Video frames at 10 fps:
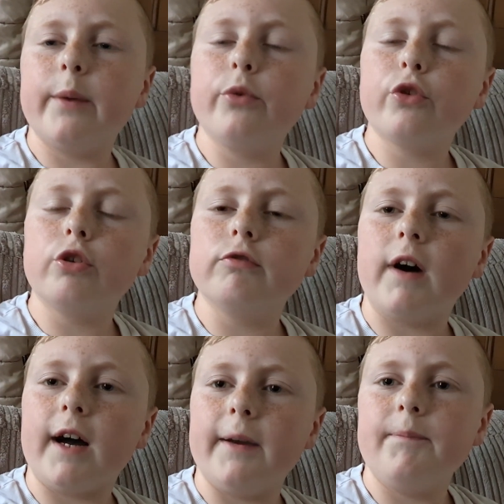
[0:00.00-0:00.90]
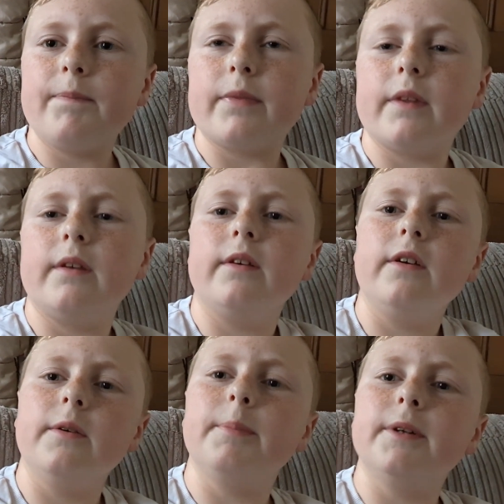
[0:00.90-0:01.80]
it was alright,
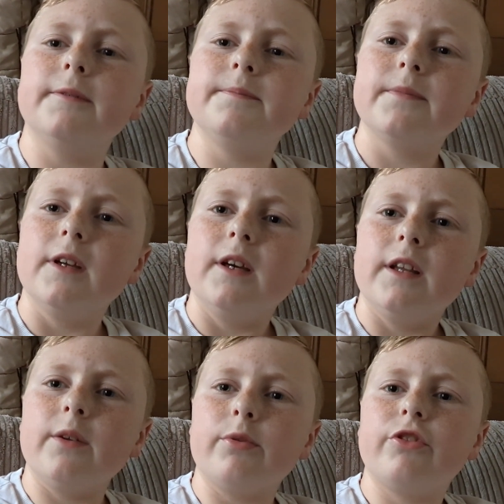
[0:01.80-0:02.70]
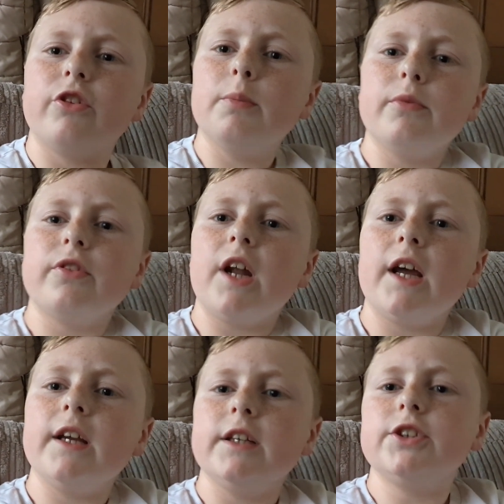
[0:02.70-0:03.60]
but there was some
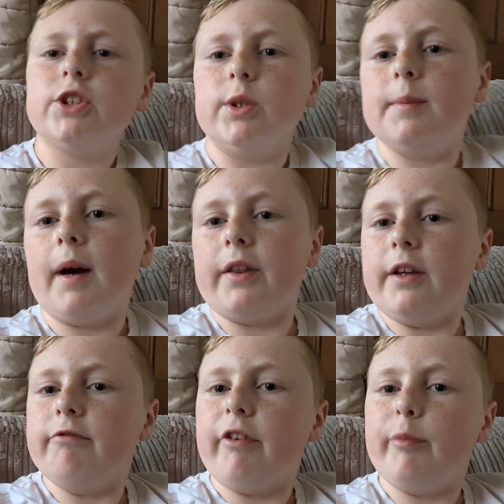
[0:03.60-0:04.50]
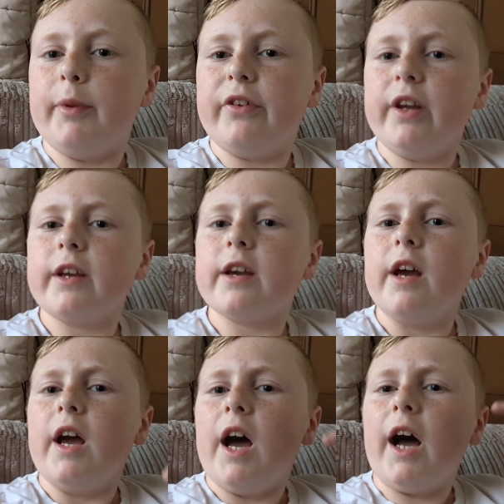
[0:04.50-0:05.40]
slight issue about the arithmetic.
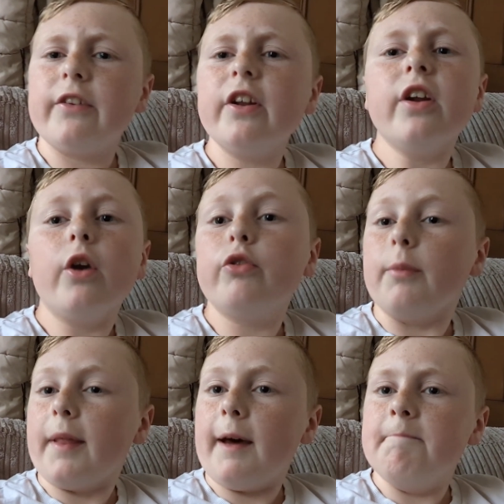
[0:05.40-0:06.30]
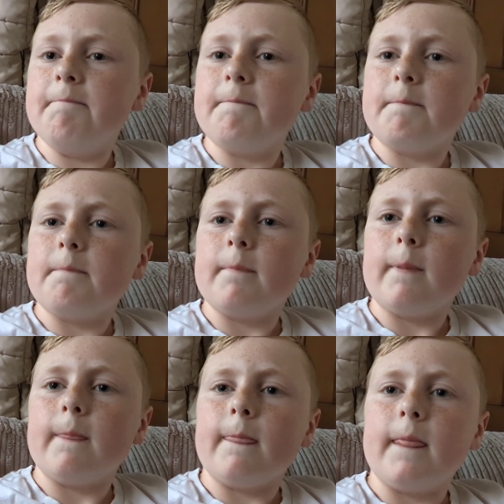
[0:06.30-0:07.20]
I didn't know some of them,
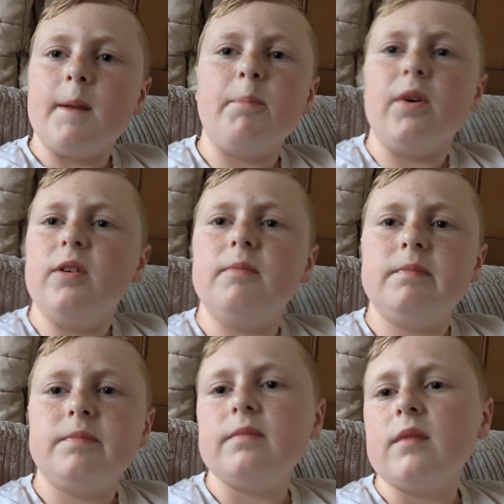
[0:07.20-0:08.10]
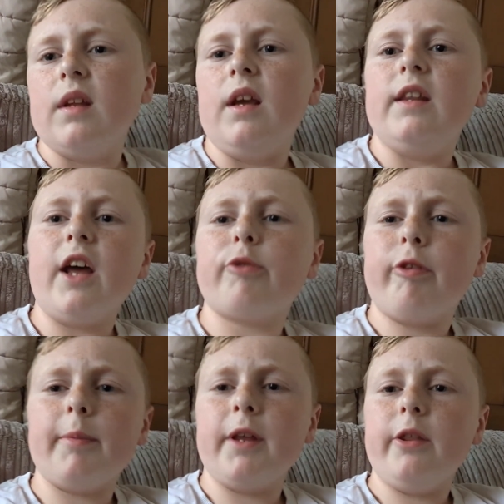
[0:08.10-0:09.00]
but that's
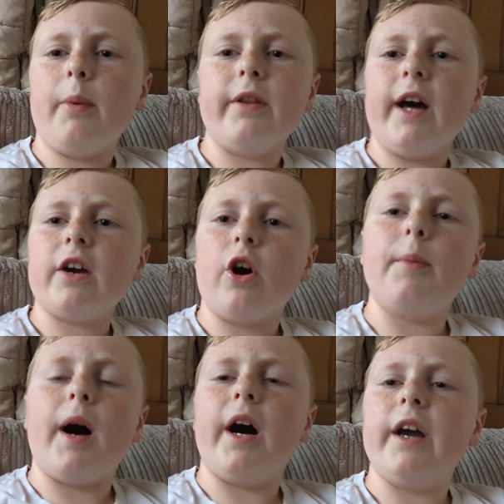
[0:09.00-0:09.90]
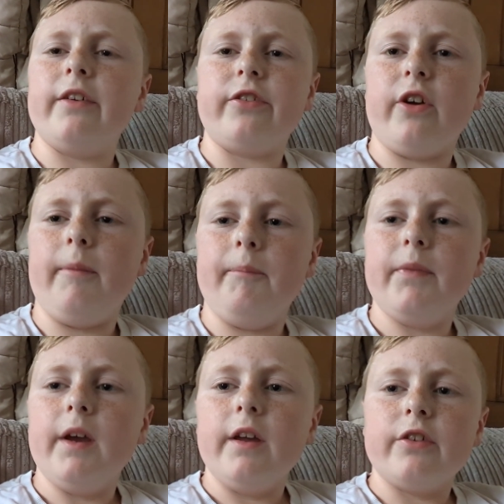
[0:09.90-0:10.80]
probably the one that I got my highest on.
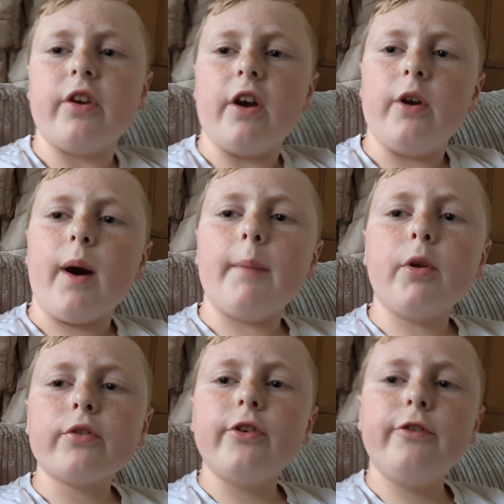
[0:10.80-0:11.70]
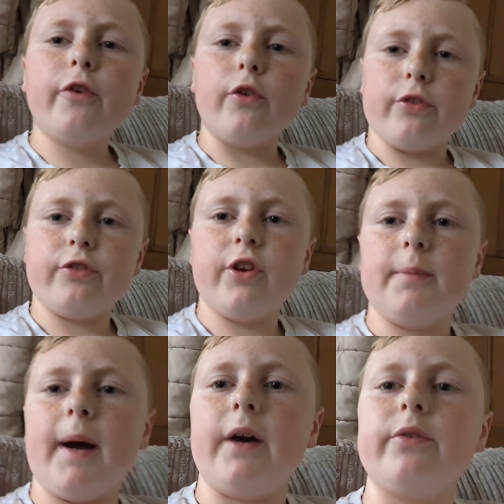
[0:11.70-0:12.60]
So I'm not too fussed
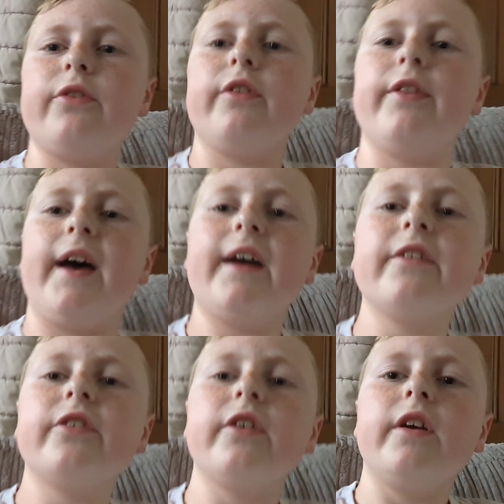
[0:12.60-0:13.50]
about that.